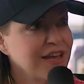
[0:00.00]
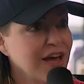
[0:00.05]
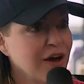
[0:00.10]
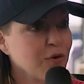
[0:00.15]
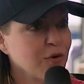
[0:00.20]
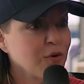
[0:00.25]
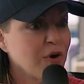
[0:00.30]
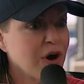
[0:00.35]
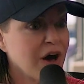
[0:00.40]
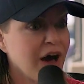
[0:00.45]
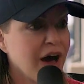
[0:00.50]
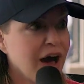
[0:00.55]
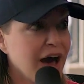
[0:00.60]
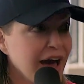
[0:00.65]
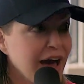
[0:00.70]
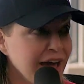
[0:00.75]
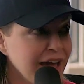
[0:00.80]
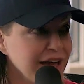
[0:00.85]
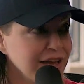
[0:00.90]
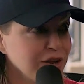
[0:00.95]
Now,
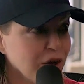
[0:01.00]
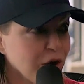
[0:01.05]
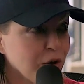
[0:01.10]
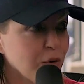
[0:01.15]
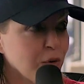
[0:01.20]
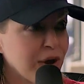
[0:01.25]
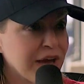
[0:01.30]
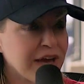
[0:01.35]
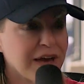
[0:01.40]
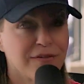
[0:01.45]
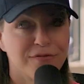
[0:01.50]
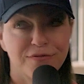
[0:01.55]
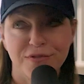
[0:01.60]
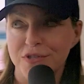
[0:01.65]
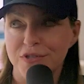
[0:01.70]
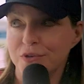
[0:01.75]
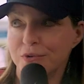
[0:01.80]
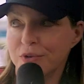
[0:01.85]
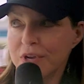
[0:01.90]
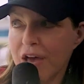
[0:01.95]
I know I have
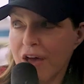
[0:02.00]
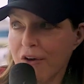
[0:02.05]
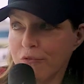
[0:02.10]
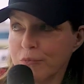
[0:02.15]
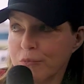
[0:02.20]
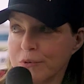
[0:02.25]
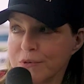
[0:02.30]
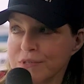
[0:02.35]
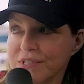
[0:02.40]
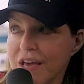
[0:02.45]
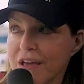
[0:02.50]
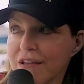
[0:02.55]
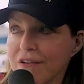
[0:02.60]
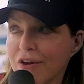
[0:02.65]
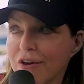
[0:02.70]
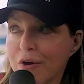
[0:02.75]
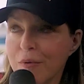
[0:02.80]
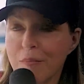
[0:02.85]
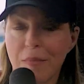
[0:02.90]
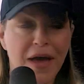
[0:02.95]

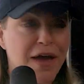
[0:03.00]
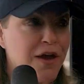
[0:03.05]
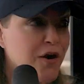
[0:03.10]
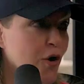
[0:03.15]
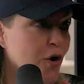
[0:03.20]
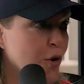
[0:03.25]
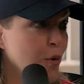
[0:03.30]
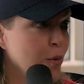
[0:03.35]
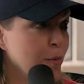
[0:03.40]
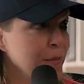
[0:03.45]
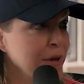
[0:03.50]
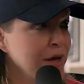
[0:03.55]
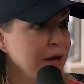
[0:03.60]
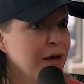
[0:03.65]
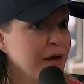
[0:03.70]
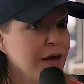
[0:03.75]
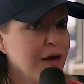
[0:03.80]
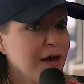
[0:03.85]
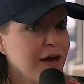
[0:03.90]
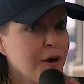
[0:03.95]
2.5% on my home,
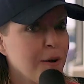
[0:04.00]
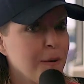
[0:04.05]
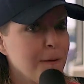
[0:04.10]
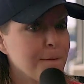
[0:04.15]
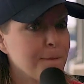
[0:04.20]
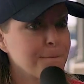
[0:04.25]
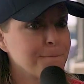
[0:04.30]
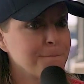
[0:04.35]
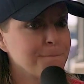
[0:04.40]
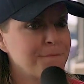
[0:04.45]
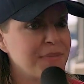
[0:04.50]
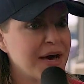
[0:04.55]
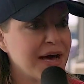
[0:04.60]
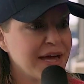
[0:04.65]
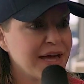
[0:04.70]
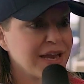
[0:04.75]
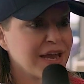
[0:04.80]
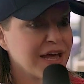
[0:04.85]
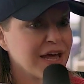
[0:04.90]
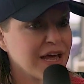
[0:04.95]

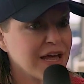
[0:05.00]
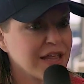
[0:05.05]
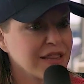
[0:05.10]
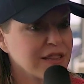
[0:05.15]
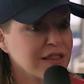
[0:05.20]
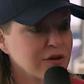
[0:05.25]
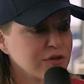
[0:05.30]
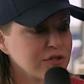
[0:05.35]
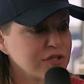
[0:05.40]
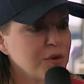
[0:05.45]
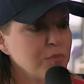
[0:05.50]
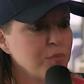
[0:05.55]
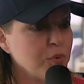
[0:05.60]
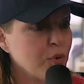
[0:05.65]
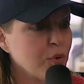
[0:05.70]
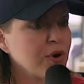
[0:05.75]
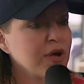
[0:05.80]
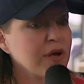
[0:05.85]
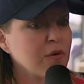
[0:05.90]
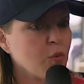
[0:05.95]
but there's a
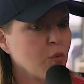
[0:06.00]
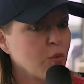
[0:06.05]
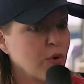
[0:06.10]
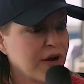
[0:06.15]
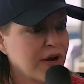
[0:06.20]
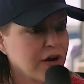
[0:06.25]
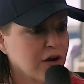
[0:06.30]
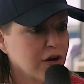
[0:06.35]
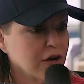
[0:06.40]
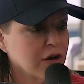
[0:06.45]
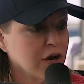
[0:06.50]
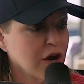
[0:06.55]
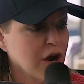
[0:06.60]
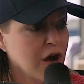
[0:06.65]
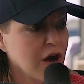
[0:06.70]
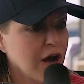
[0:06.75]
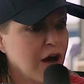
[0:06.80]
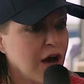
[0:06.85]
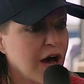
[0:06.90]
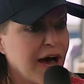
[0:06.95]
point where
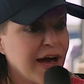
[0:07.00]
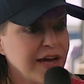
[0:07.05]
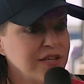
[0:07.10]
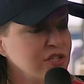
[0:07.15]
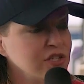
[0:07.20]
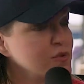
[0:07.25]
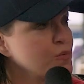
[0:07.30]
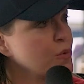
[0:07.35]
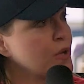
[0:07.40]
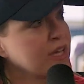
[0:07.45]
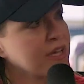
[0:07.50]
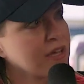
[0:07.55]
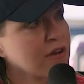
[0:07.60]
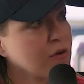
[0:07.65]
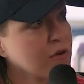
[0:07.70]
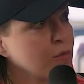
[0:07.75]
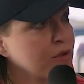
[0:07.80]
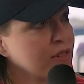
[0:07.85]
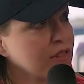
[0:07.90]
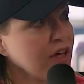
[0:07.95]
I just want to
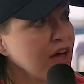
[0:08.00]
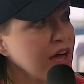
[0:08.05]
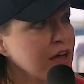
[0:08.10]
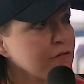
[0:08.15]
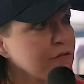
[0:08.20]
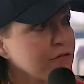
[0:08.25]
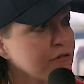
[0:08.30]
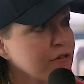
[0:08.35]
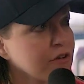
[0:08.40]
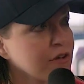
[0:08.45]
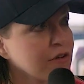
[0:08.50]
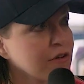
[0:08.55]
get on with life.